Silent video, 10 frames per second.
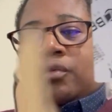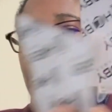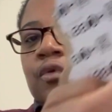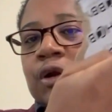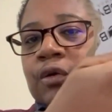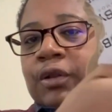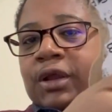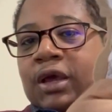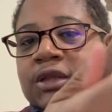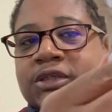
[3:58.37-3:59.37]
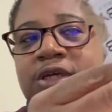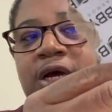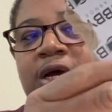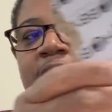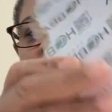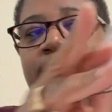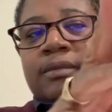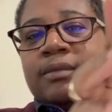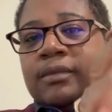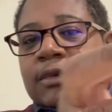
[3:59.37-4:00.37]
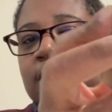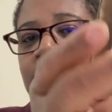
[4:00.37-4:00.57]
one on the other side, like